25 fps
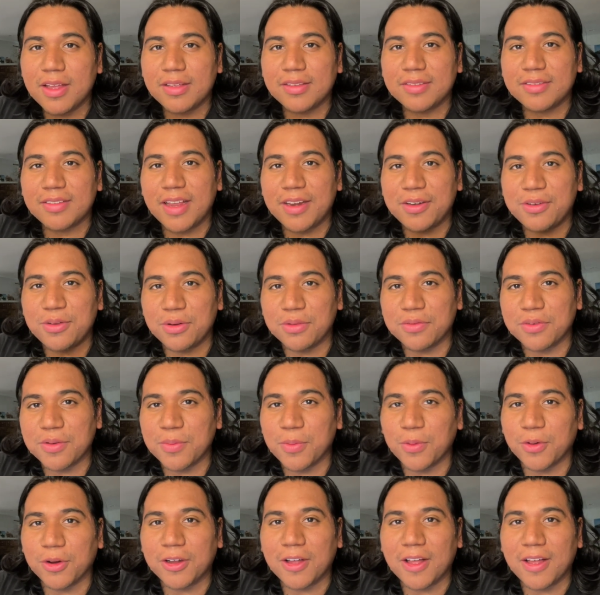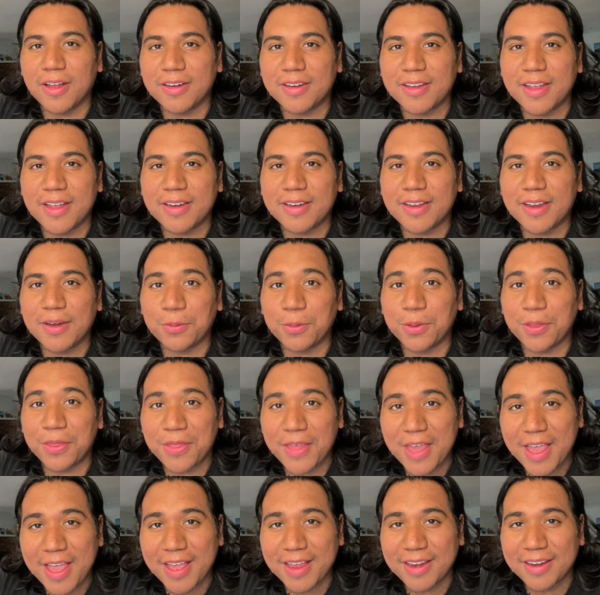Stay tuned for more content. And with
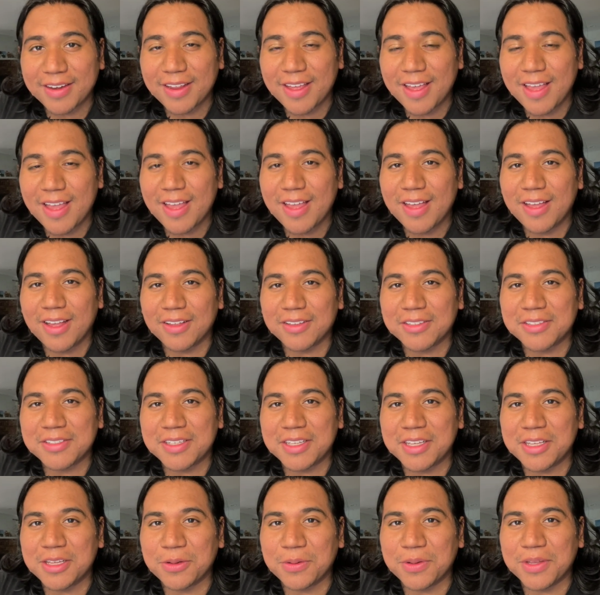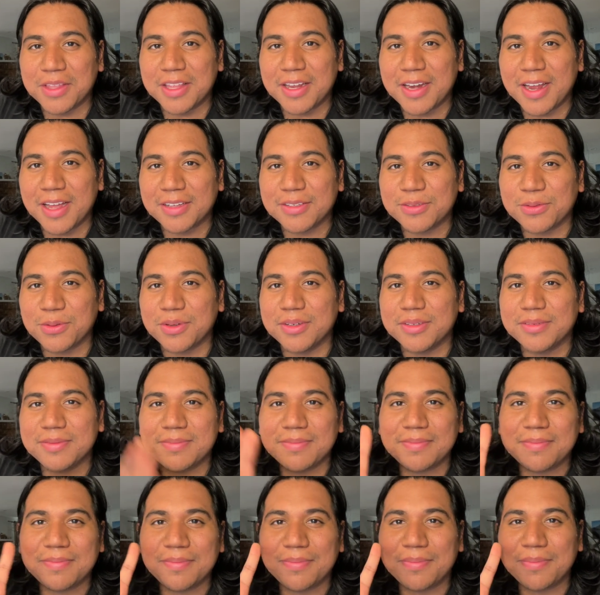that, I'll see you in the next
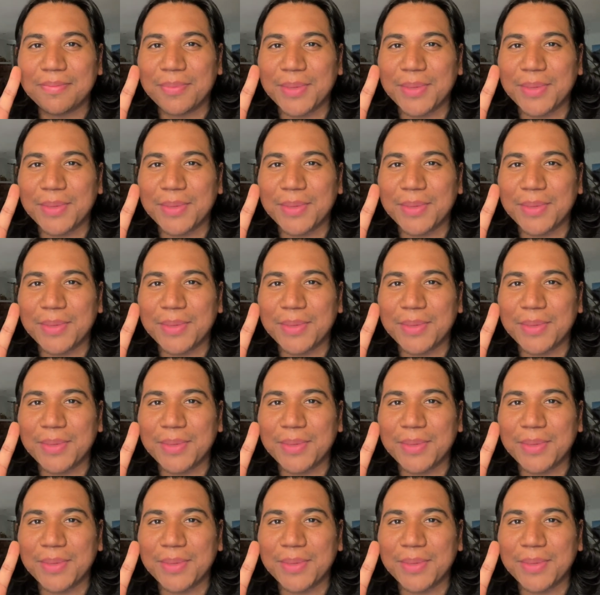one.